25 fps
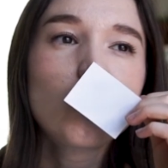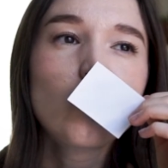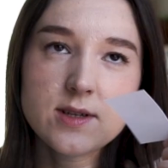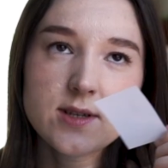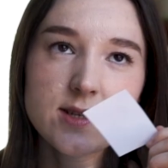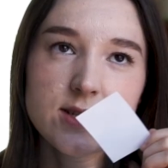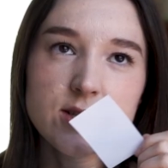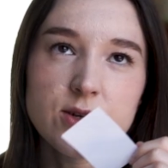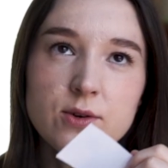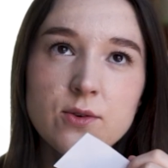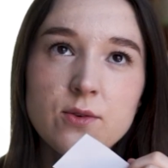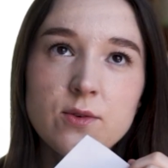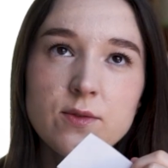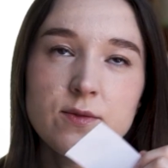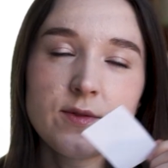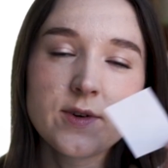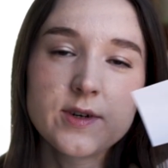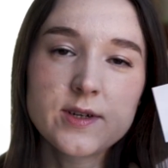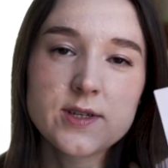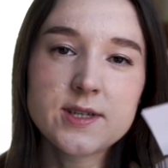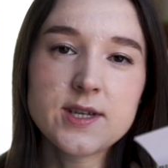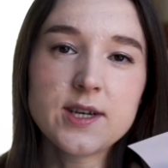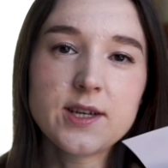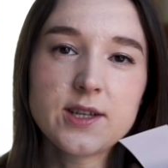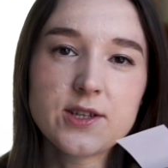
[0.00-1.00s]
So
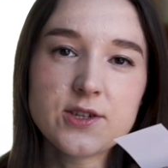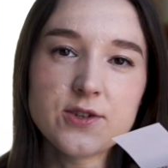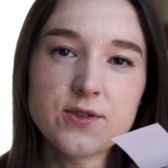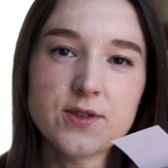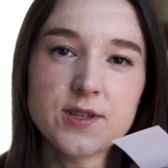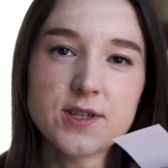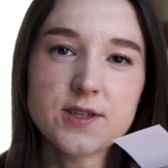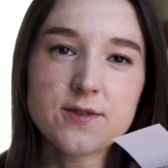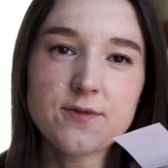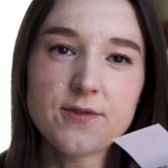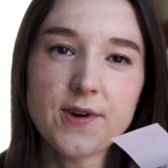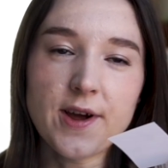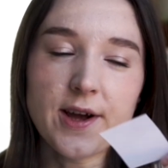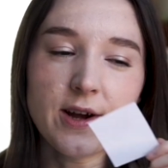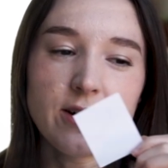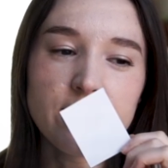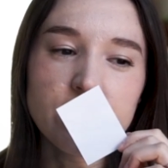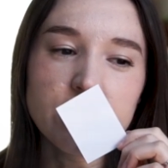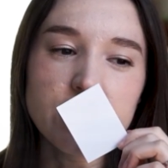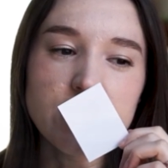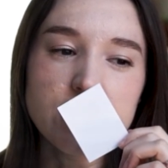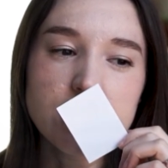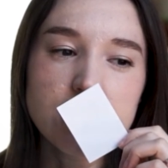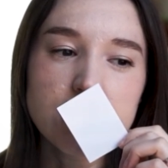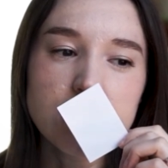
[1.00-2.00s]
verdict to this
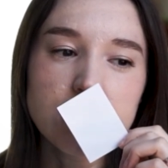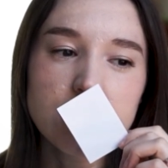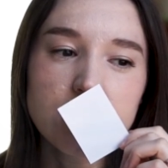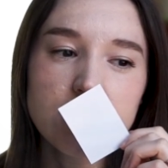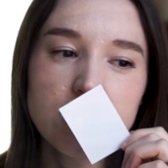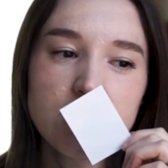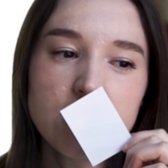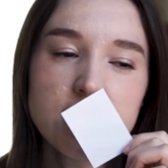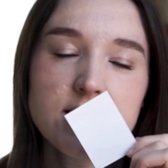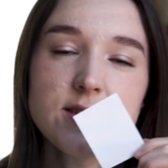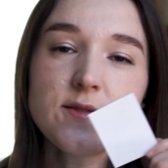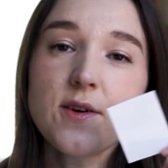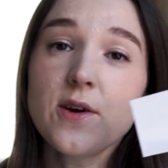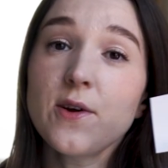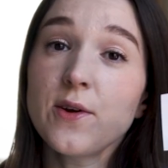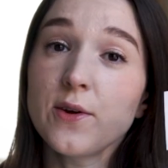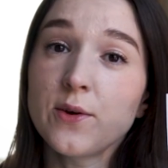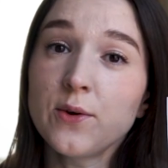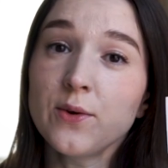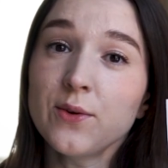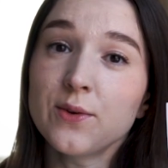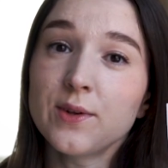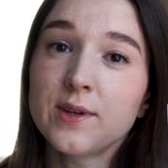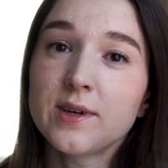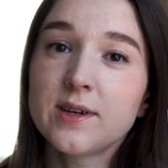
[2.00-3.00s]
fragrance: it's very
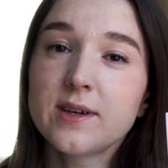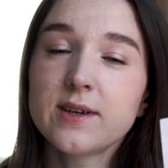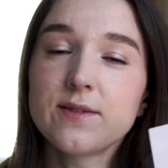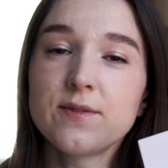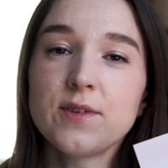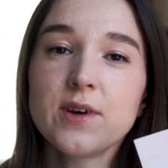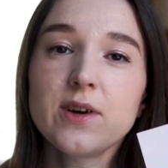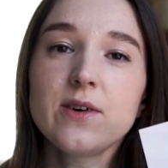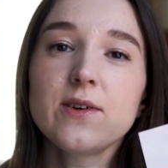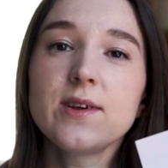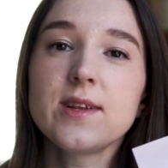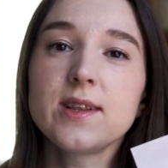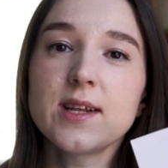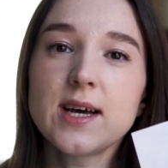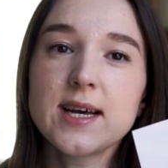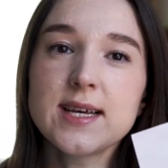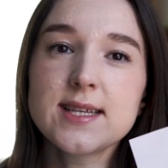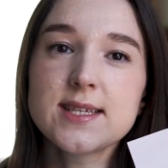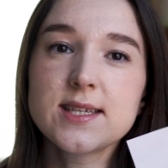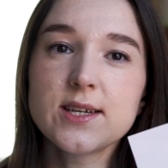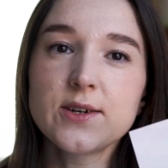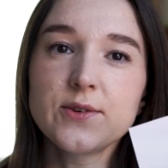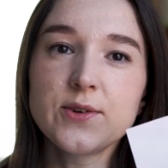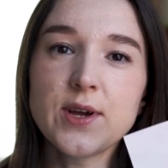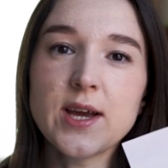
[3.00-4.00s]
good, very
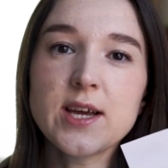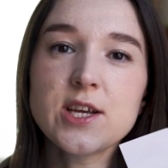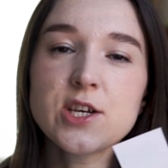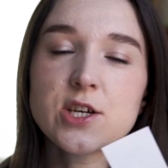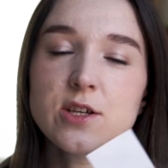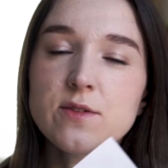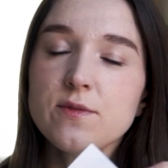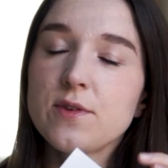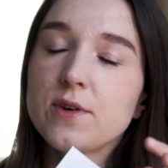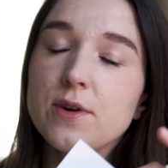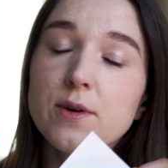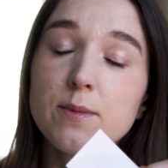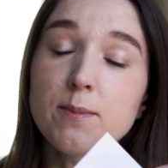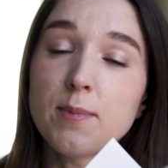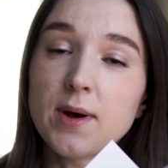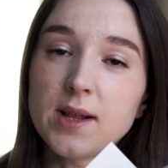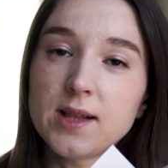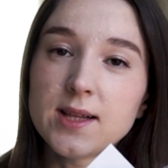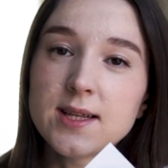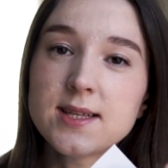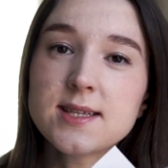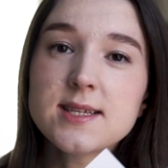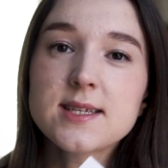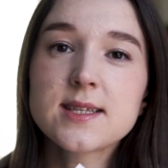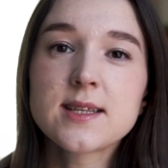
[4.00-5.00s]
nice creation, very
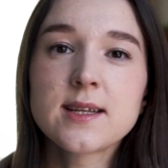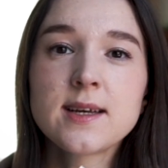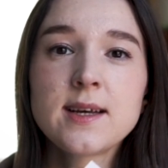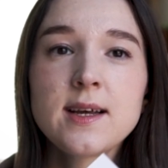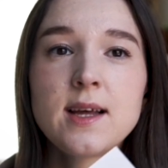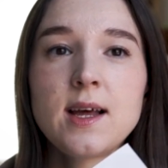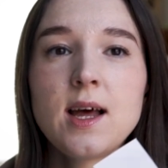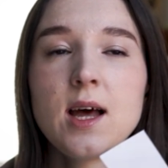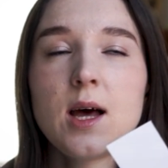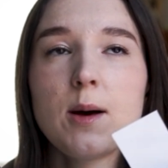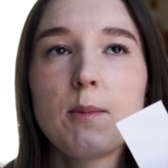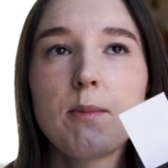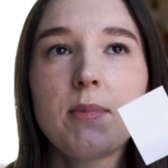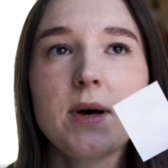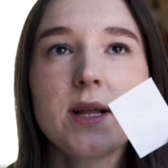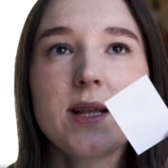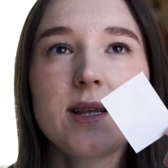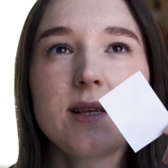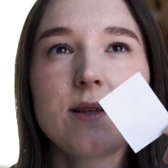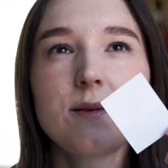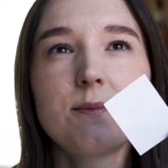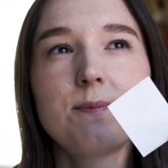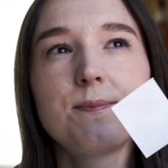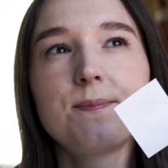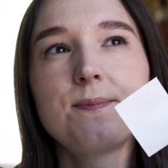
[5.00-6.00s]
balanced,
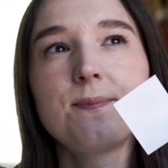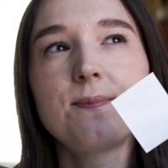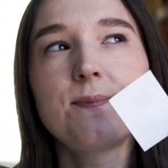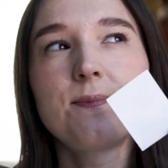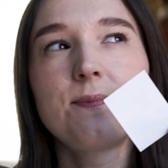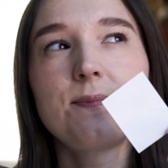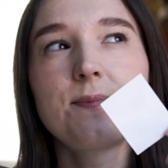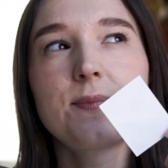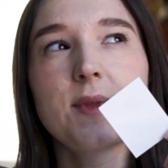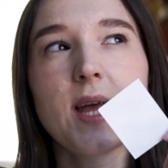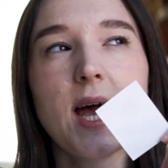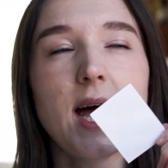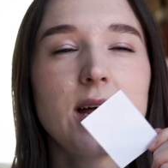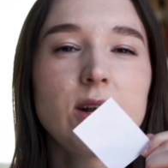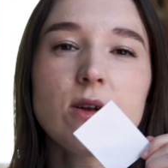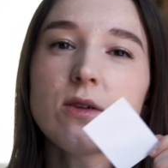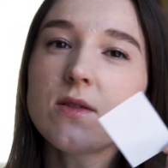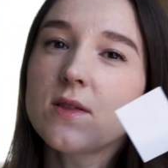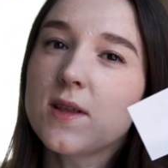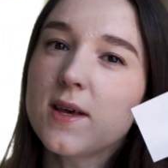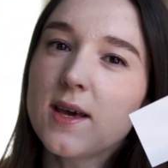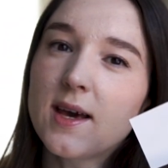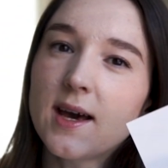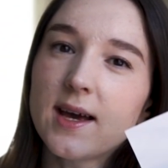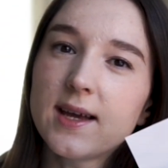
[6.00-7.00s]
but I don't
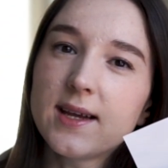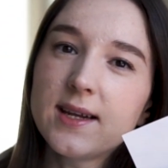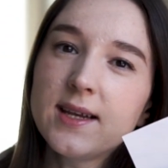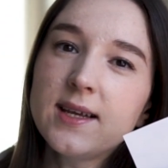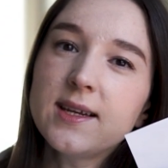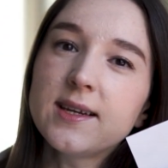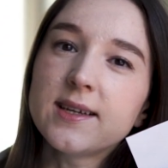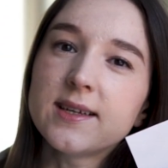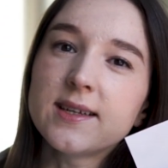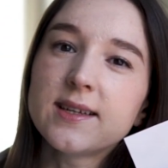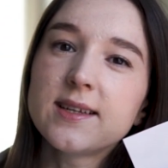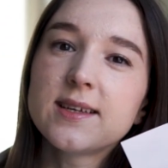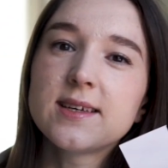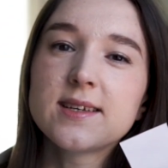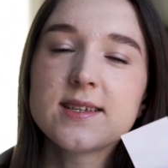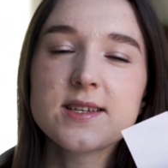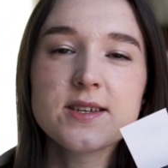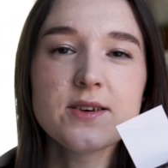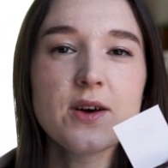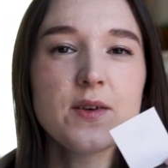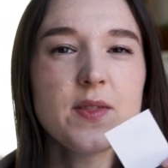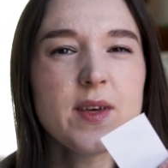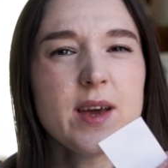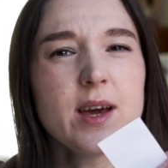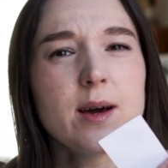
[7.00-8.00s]
think I need it,
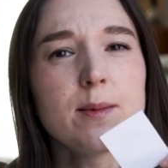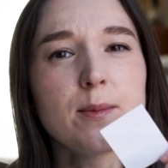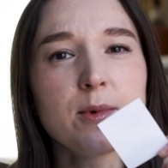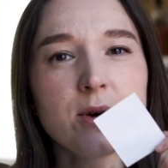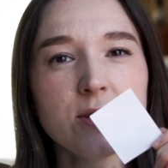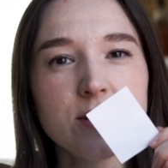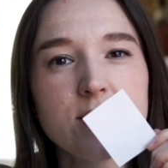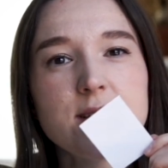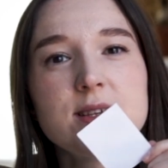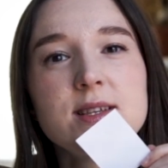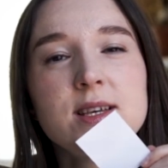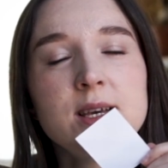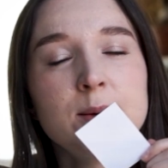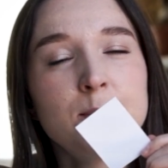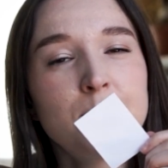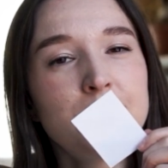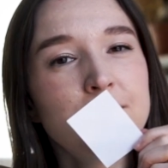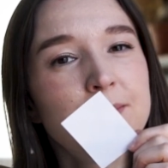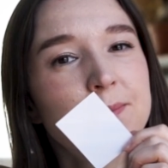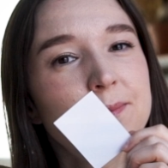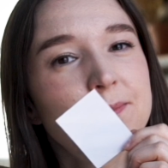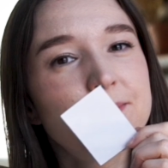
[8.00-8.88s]
so I think I'm gonna skip.